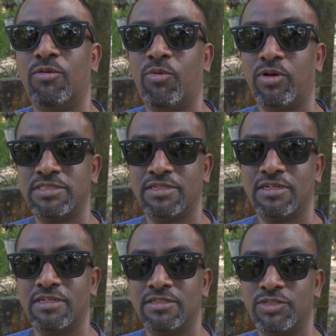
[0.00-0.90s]

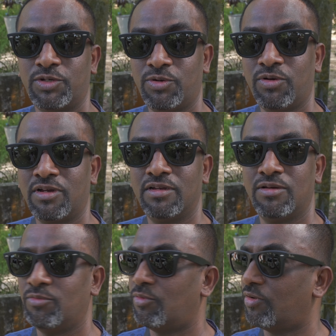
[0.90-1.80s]
water to cook,
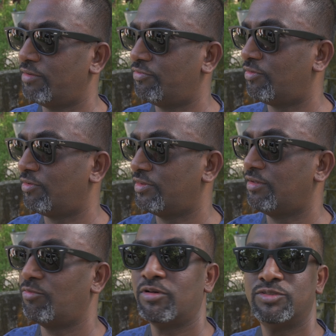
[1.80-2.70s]
water for
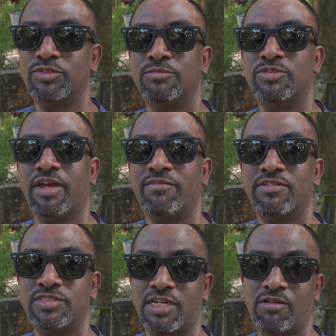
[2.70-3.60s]
the washroom, to have
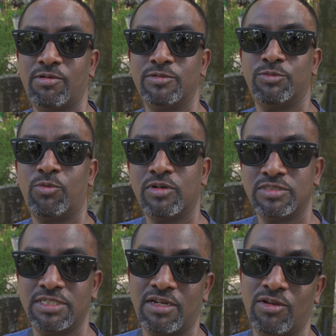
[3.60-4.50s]
a shower, to
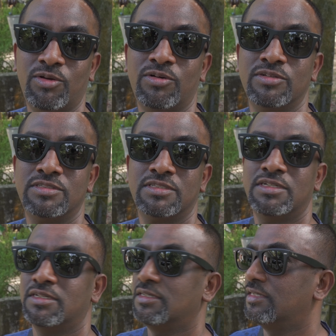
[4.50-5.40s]
wash their clothes.
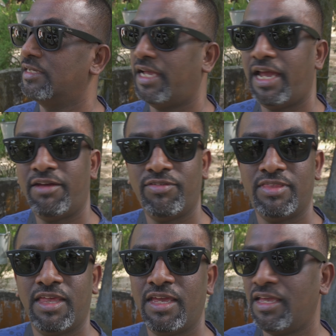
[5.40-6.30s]

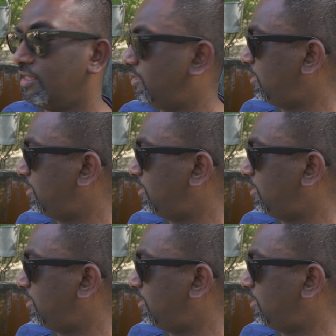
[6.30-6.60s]
Everything